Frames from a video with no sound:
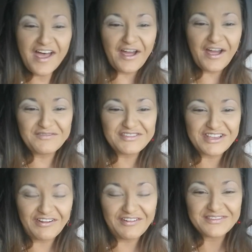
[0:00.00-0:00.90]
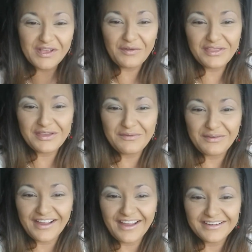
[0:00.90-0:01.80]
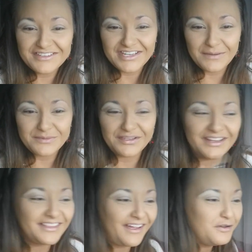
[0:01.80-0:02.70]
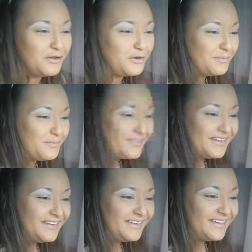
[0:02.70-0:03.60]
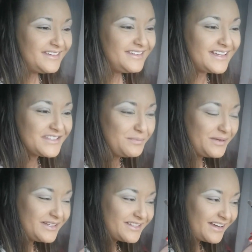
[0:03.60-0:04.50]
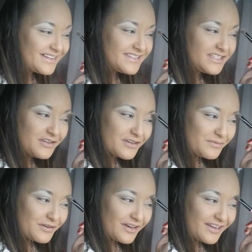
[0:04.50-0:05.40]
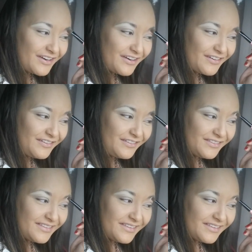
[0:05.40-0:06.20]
I'm sorry, it's the only one I had shaped like that. Oh, yes, Lupita, I can see you. Good morning, girl.